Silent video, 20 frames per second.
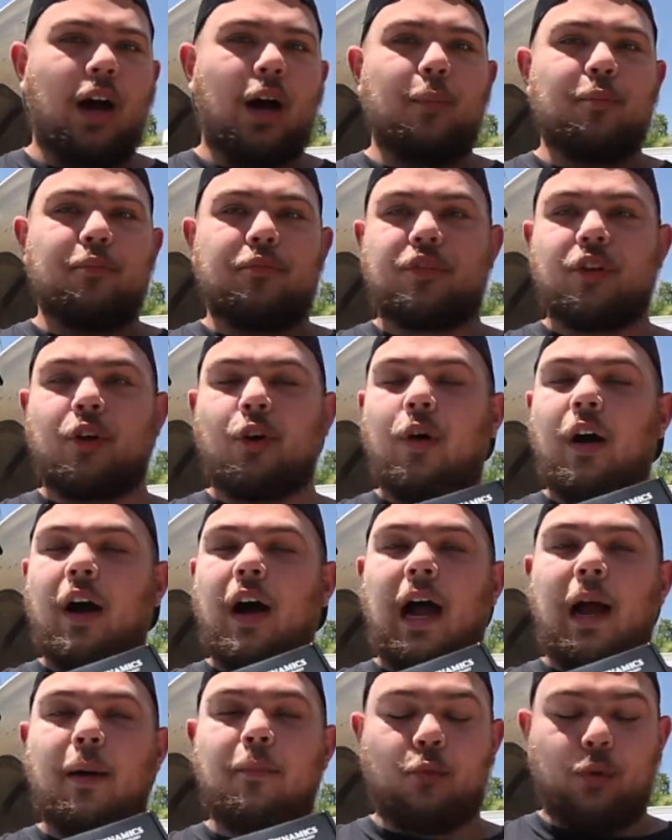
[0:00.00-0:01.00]
So
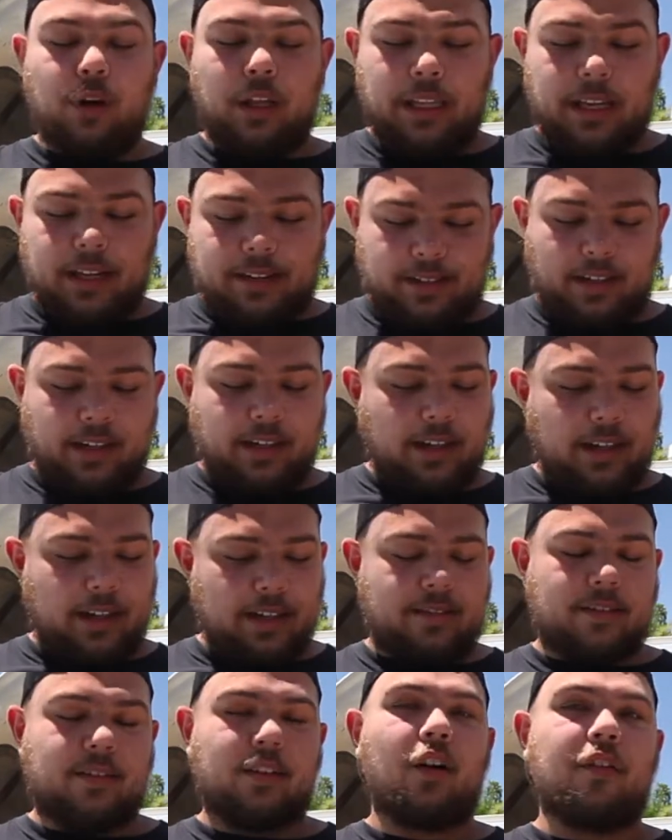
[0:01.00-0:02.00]
I'm really excited to
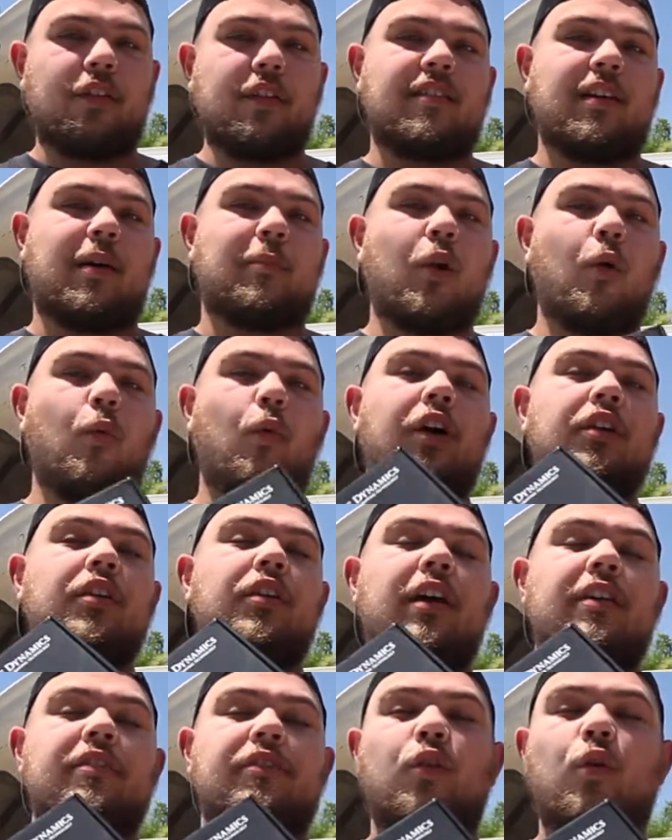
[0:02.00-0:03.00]
install these. I'm going to walk you
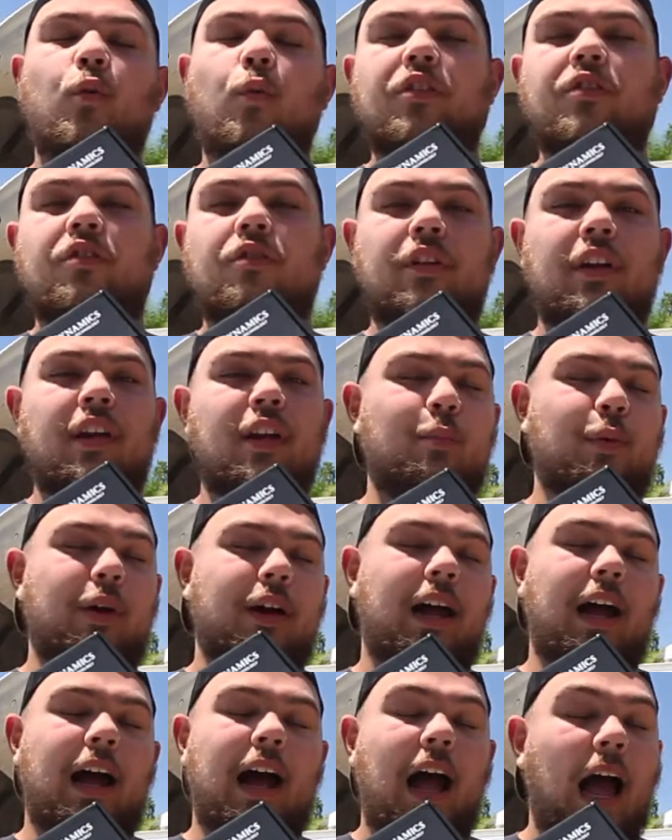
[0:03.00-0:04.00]
guys through what you need,
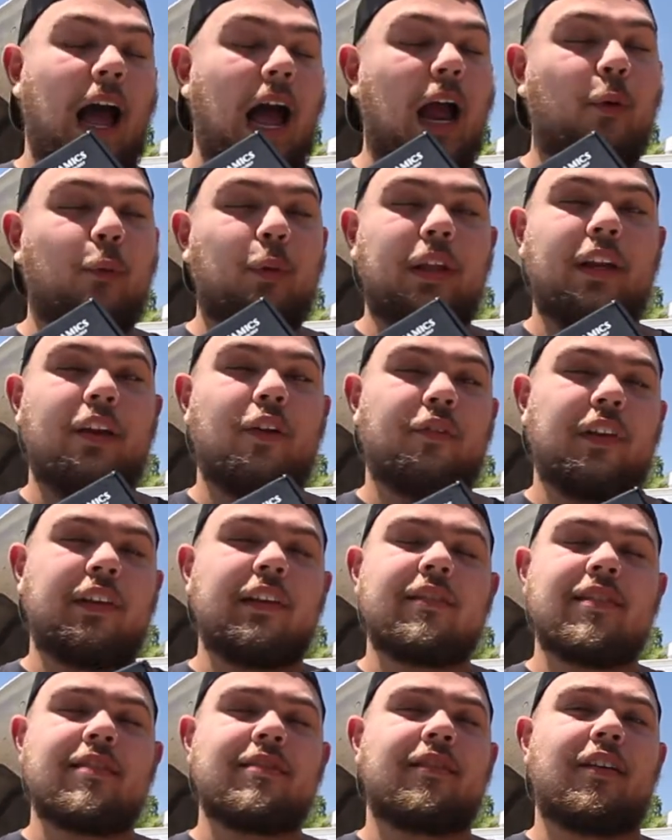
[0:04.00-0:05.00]
but I really don't think
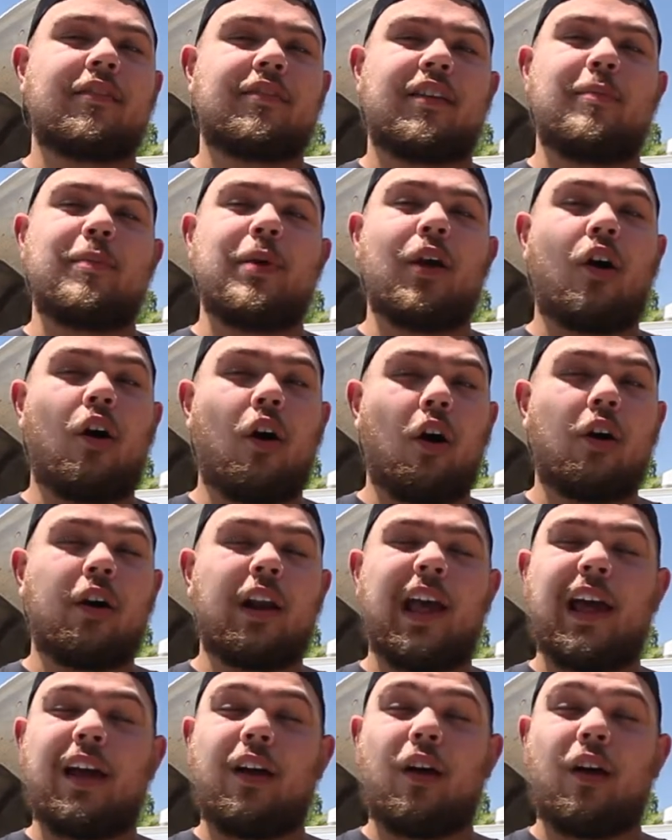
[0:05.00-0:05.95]
this install is going to be hard at